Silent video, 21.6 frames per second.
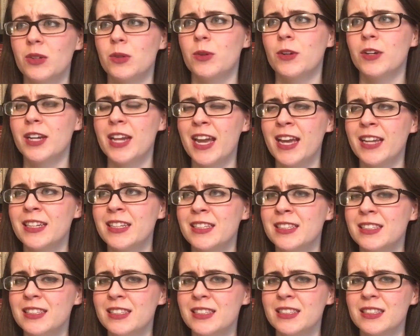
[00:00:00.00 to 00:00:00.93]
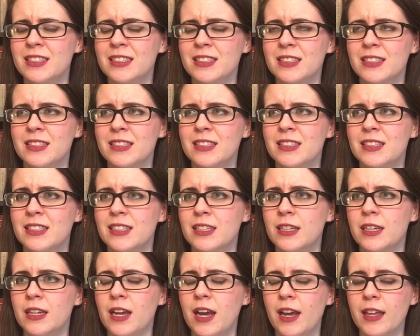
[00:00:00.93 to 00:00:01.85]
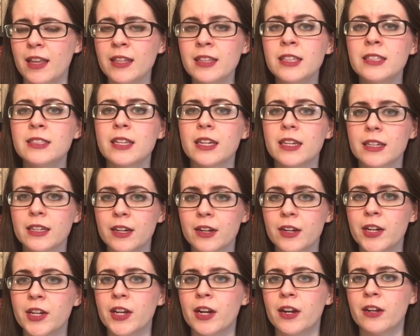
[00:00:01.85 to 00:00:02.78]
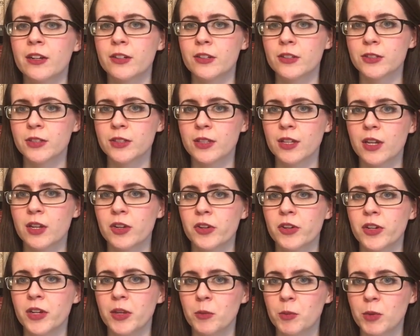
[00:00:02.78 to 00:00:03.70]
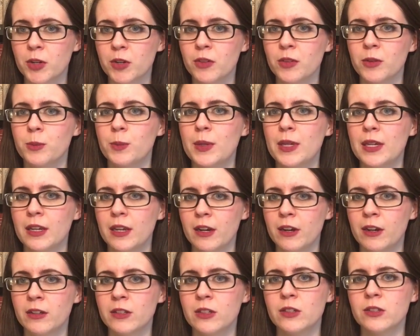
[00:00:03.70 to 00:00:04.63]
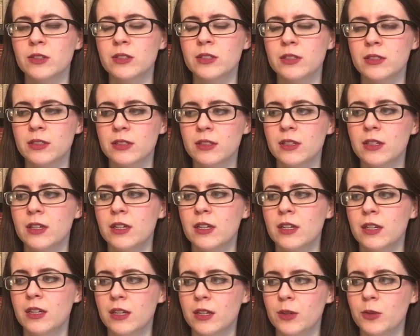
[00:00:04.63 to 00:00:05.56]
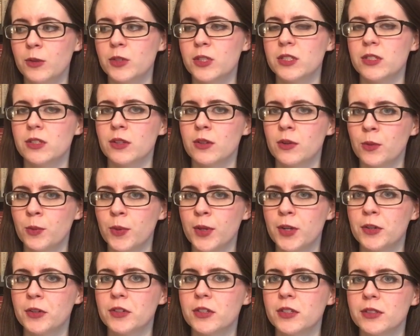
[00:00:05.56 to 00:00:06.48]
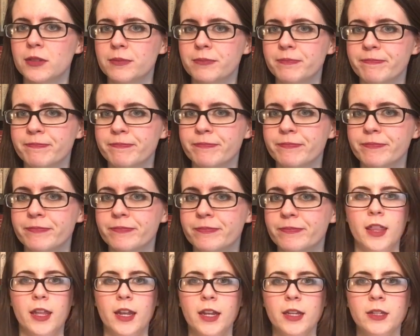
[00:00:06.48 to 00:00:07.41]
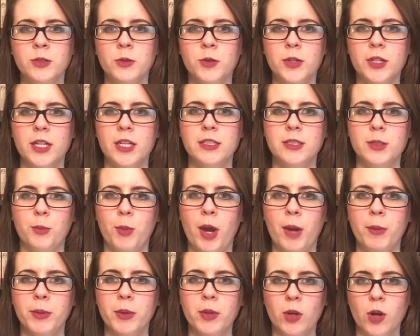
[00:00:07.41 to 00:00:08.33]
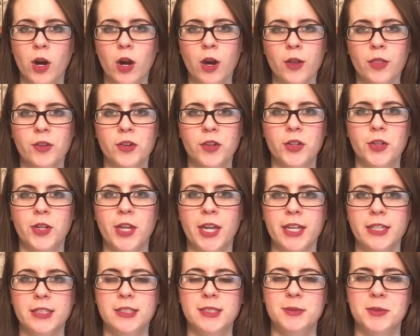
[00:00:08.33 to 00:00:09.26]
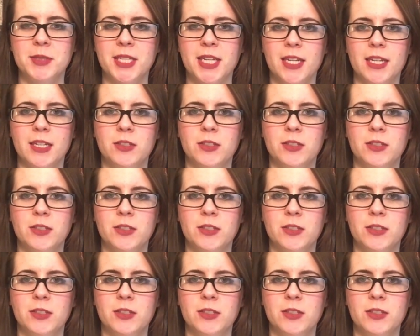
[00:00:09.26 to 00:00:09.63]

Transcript: Or Katniss. I like the secondary characters in the Hunger Games better than the main characters, which is a little weird. The next one is a popular author you can't seem to get